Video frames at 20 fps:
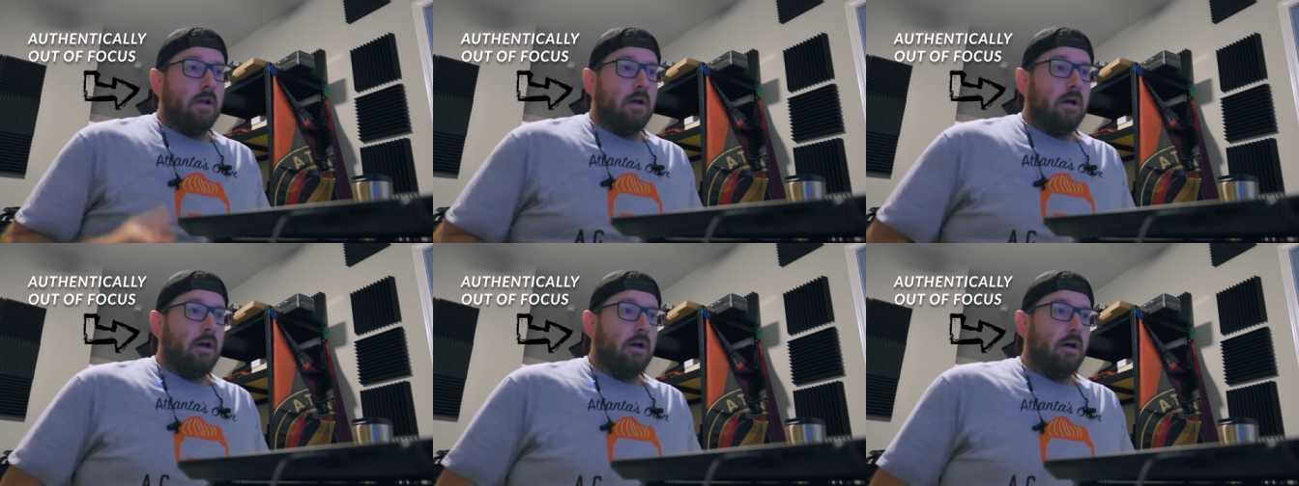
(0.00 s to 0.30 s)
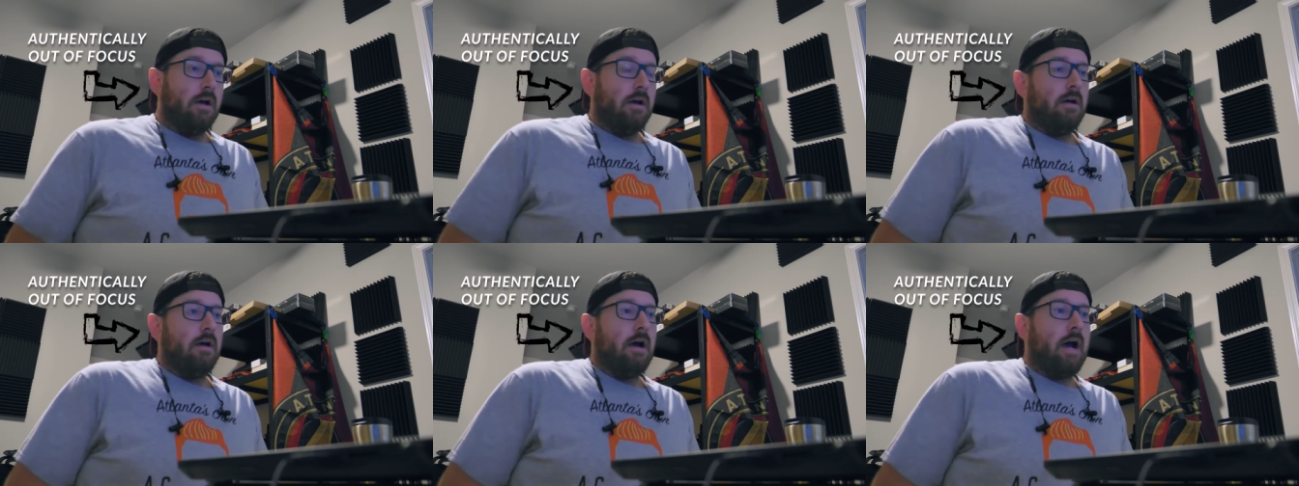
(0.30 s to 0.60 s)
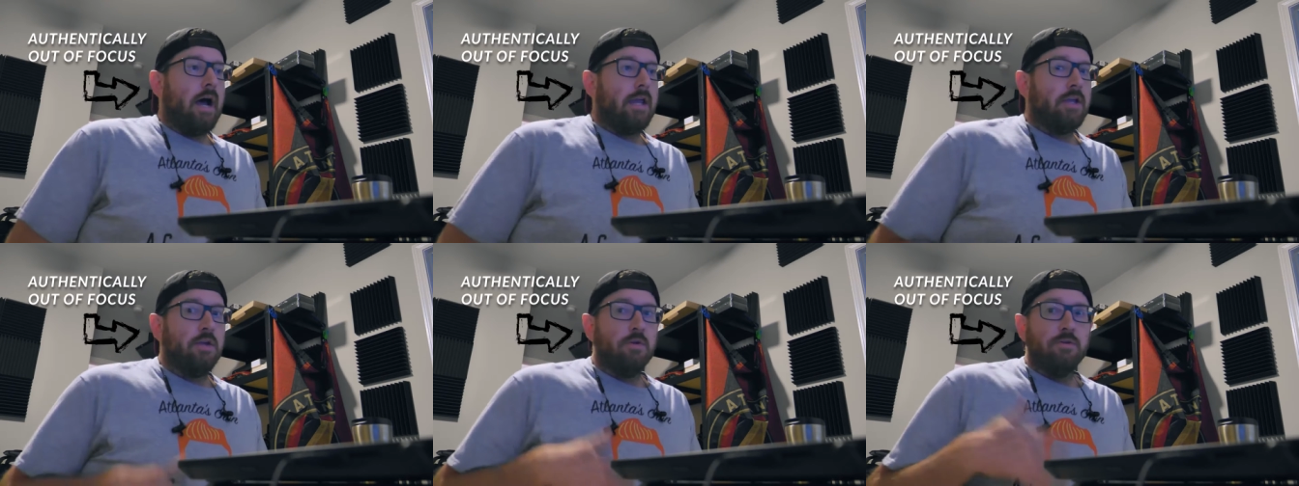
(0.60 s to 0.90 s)

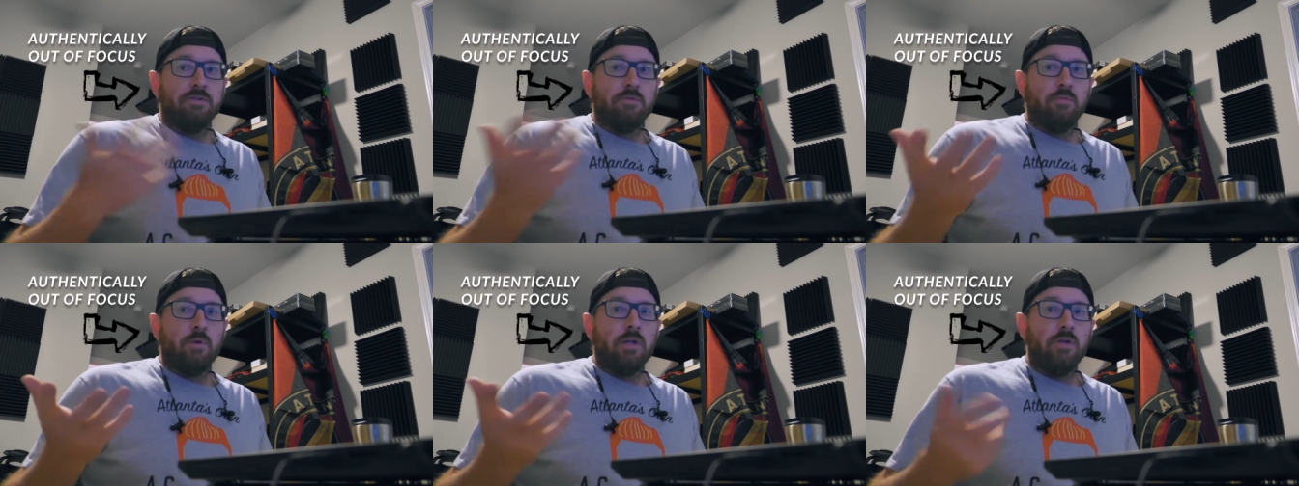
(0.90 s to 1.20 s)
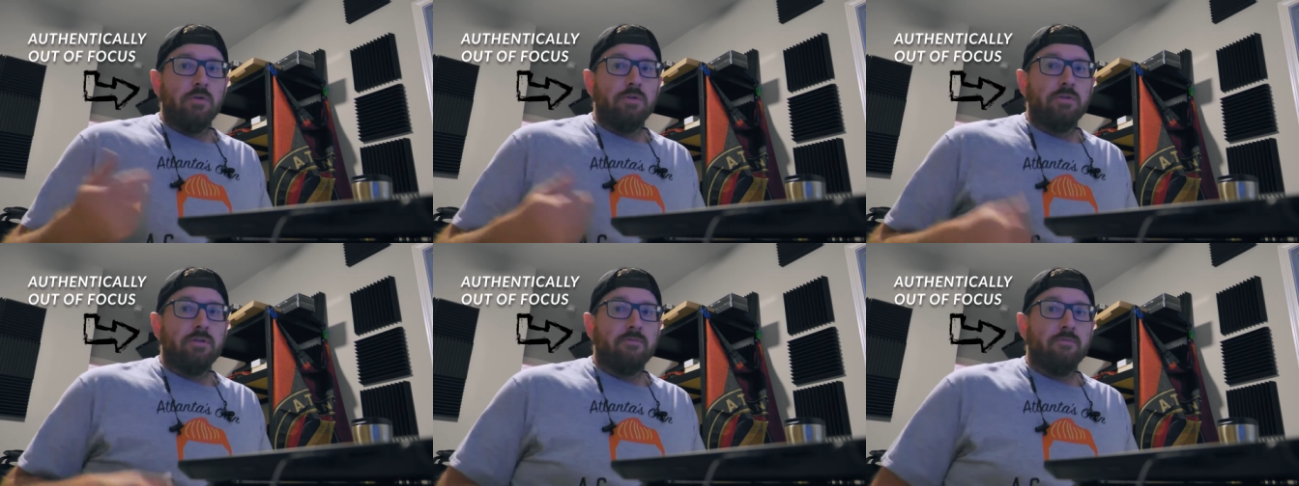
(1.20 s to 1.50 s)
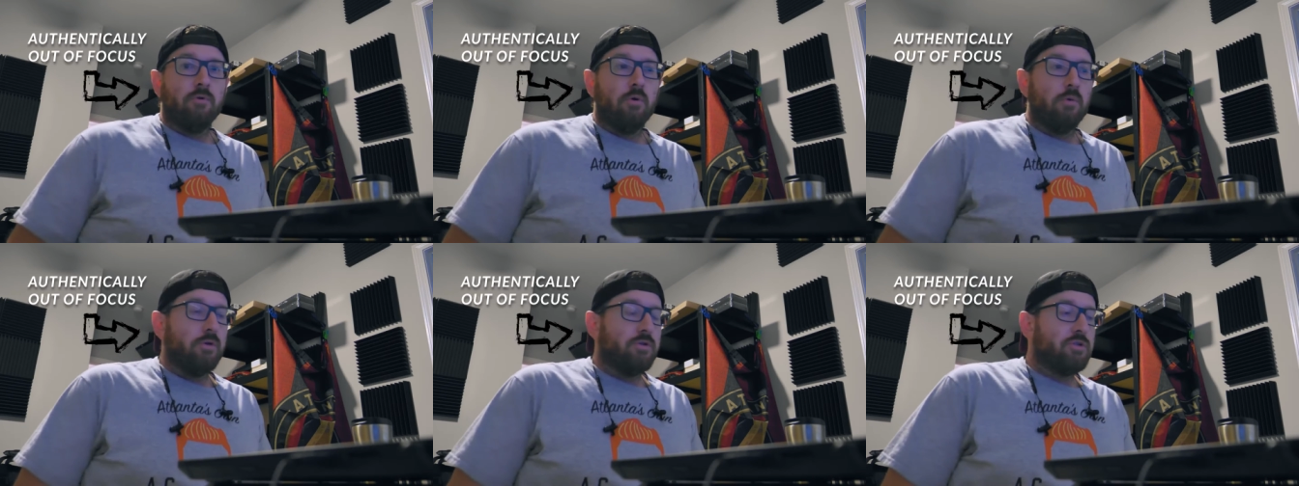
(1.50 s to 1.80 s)
I use, and we use at
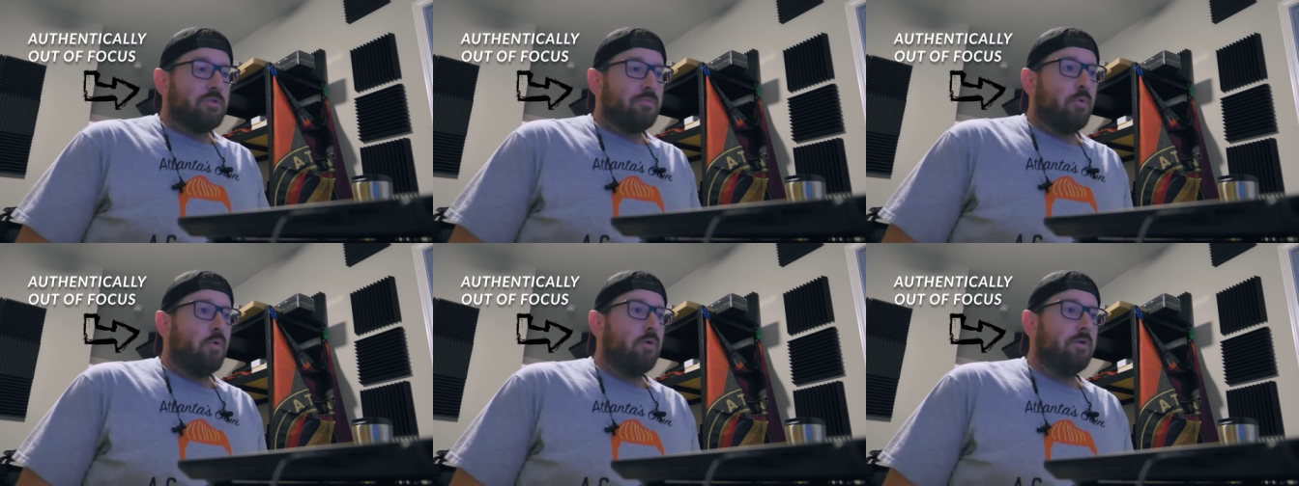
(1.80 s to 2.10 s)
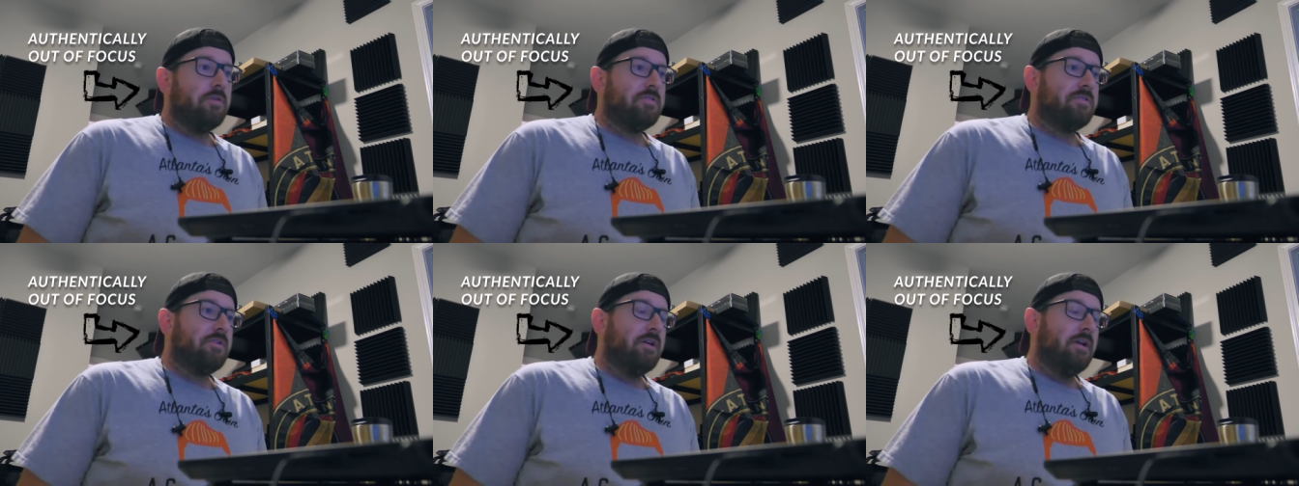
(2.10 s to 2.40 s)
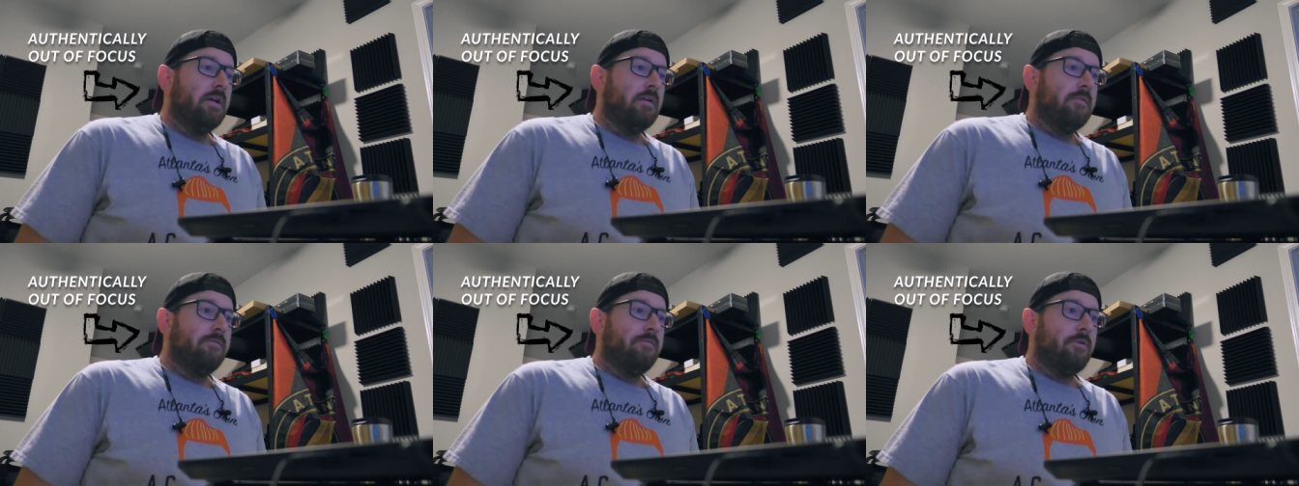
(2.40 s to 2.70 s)
4Wheel Sports
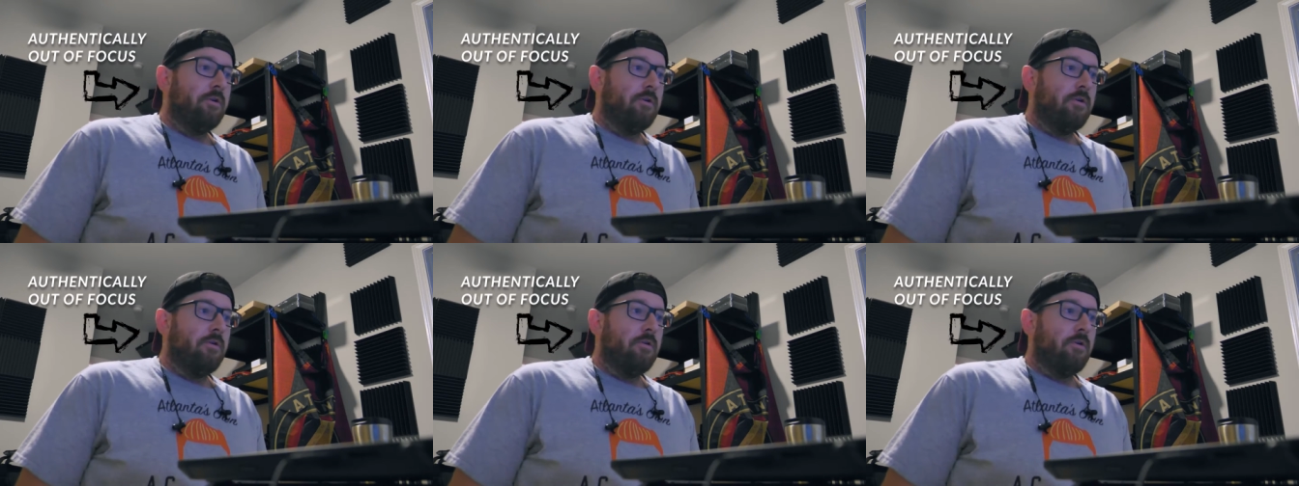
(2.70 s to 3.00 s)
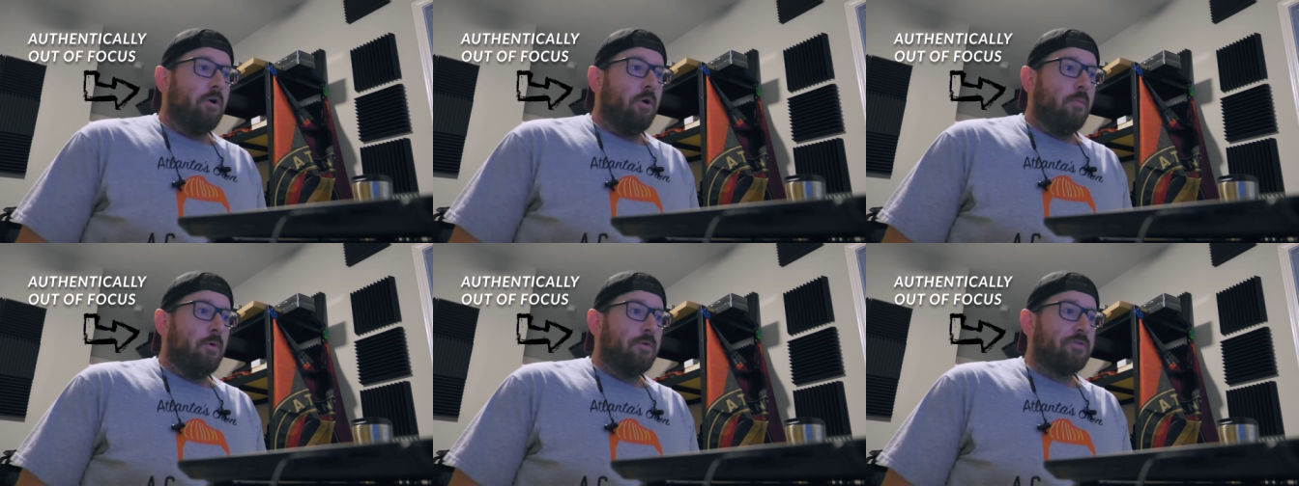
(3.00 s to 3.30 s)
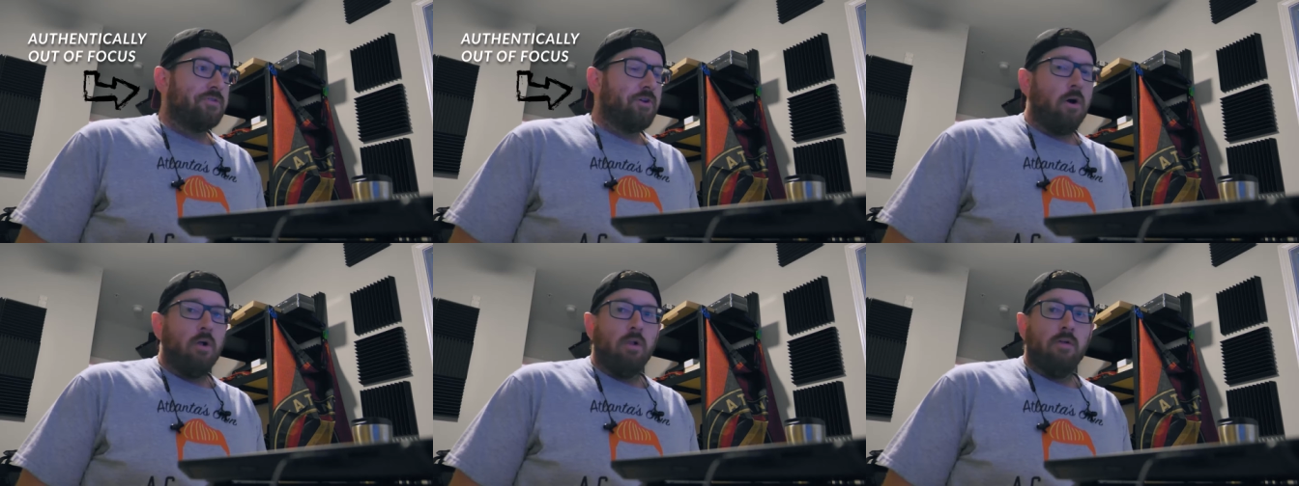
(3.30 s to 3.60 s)
for
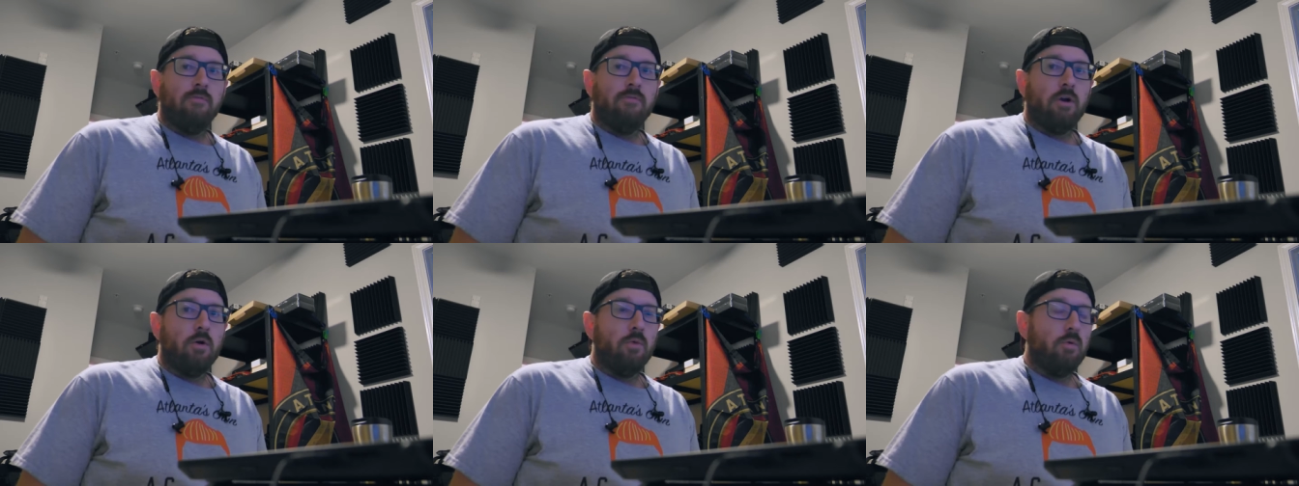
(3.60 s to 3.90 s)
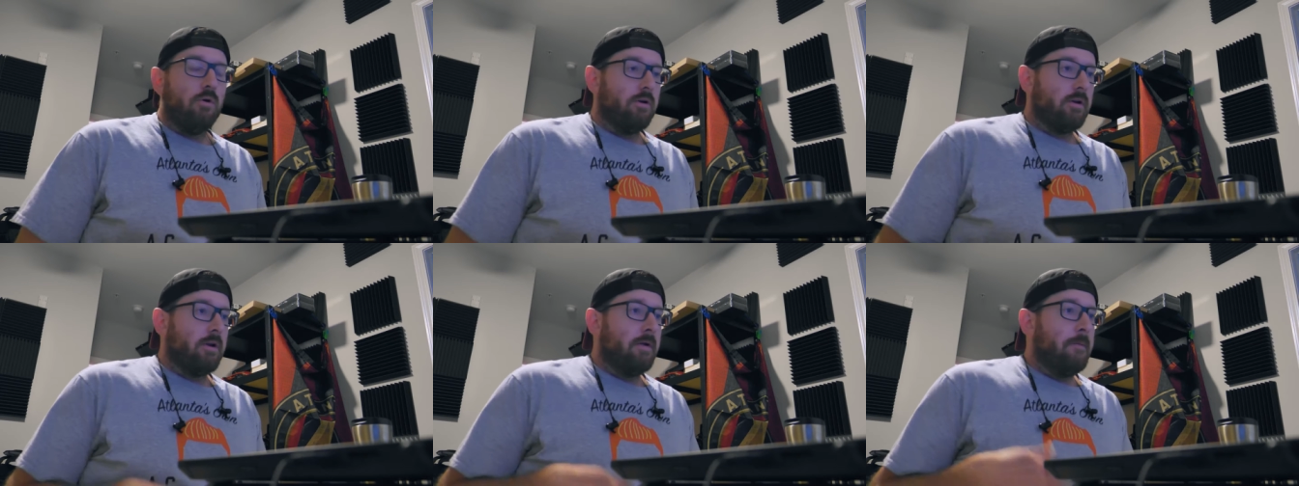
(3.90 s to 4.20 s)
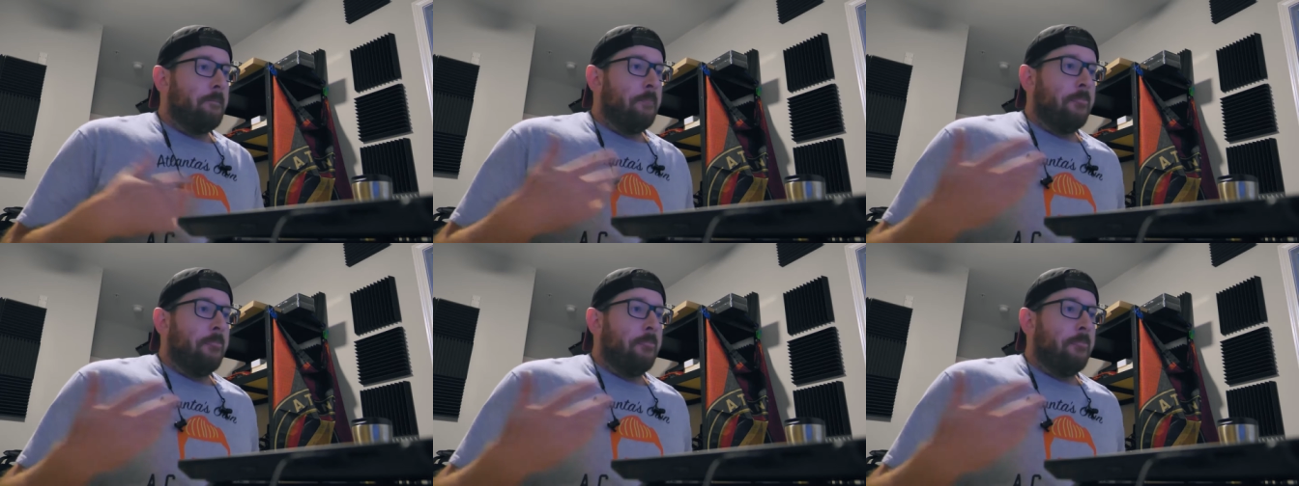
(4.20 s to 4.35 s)
almost all of our work,